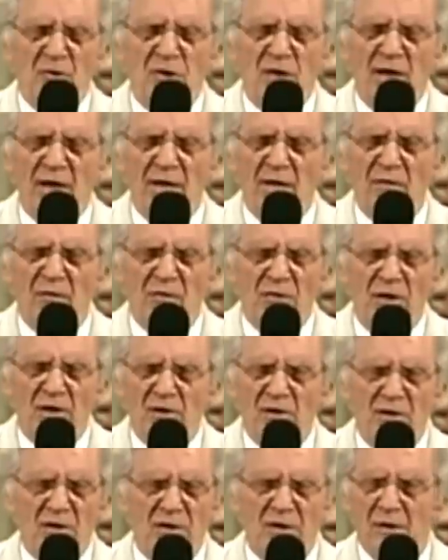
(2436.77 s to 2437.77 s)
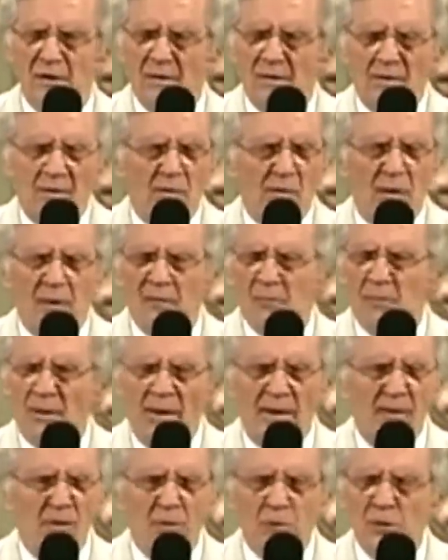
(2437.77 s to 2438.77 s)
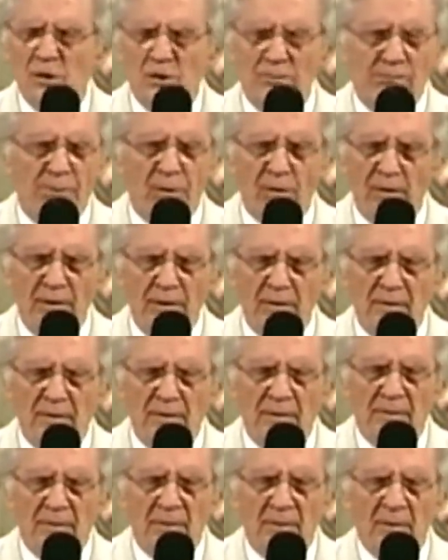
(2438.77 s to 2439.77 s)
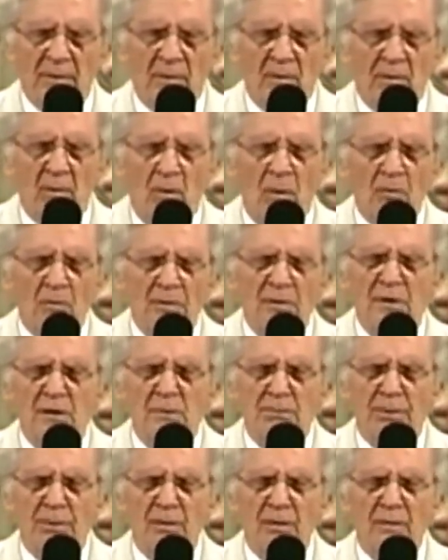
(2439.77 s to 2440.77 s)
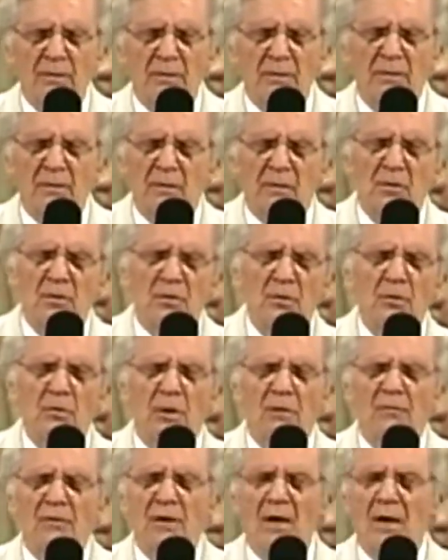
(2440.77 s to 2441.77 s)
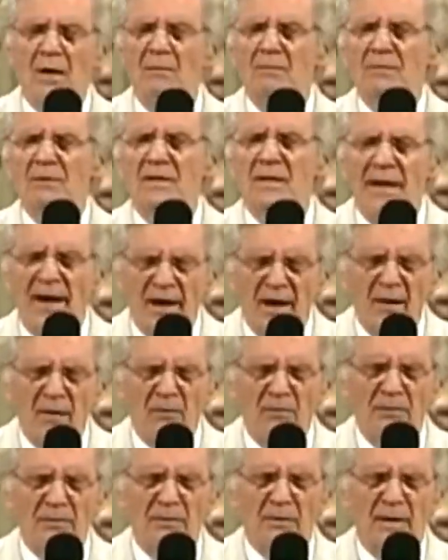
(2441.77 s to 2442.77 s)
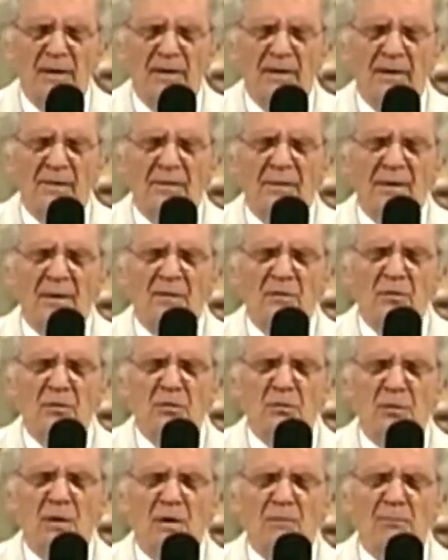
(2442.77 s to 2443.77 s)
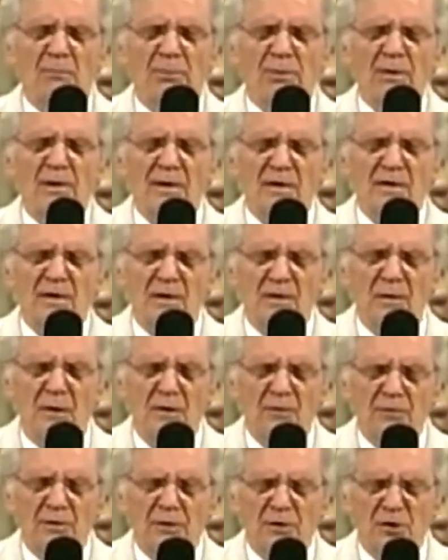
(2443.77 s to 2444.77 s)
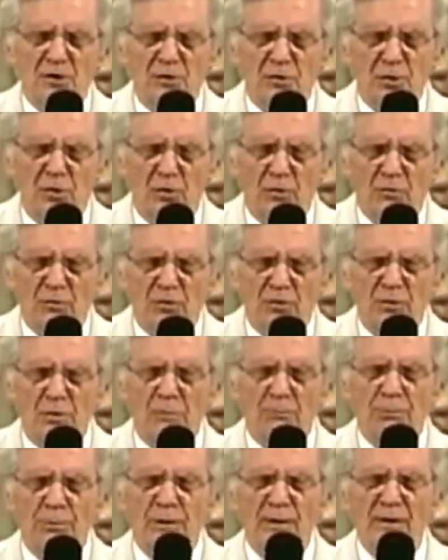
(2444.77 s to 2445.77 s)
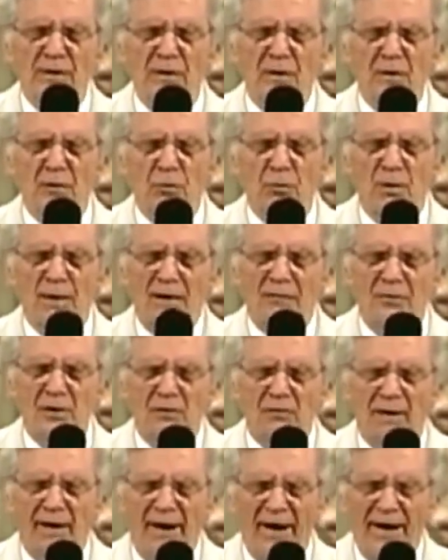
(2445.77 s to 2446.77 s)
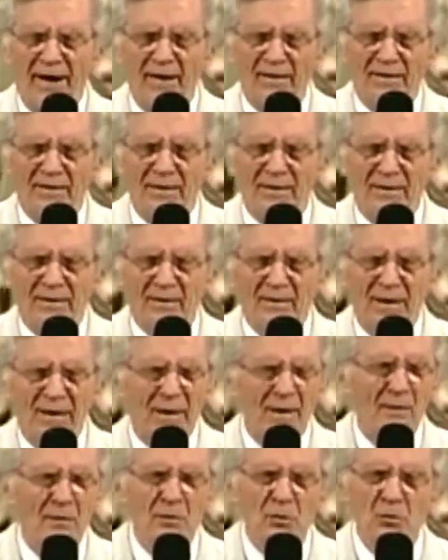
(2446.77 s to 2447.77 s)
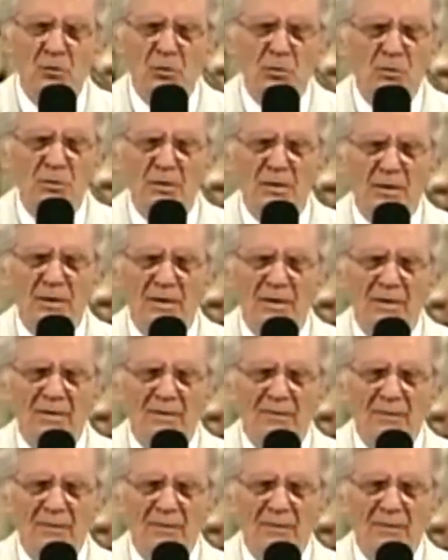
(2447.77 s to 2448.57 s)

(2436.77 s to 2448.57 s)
Change us, God, by your Spirit. Holy Spirit, you have come down and you are breathing on this church and you're breathing throughout the land. Hallelujah.